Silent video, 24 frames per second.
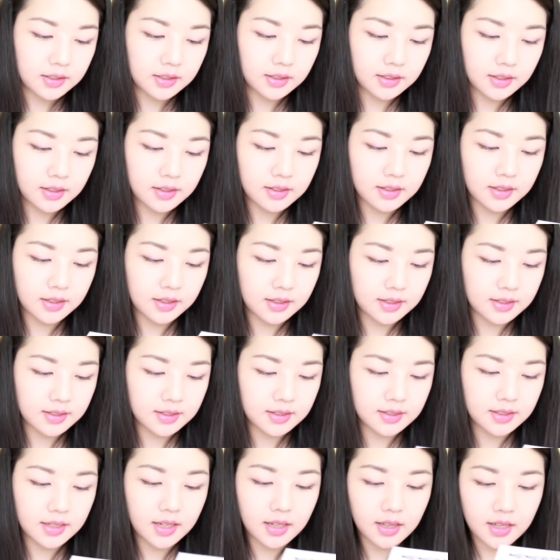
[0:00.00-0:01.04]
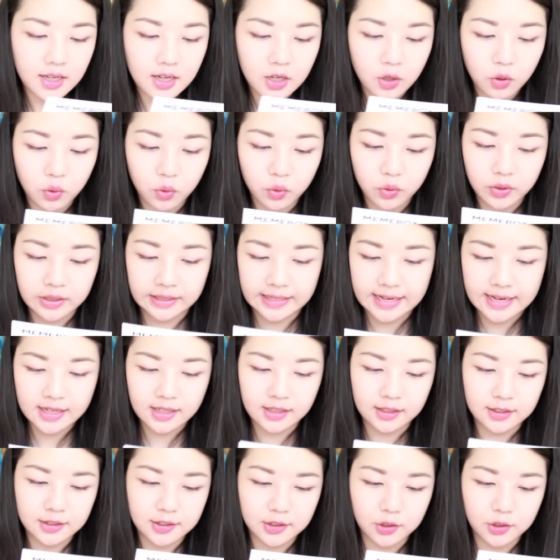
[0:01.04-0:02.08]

is the Stella Organic